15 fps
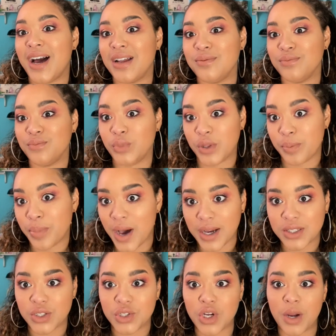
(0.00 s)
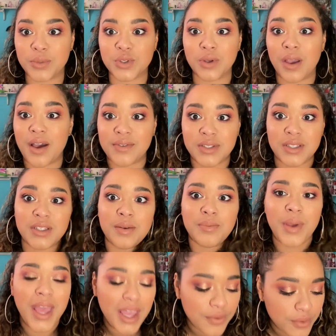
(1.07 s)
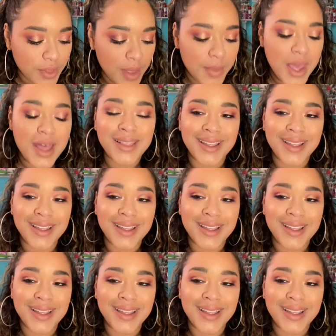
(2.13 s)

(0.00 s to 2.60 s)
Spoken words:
got with BoxyCharm, so I obviously didn't pay for them.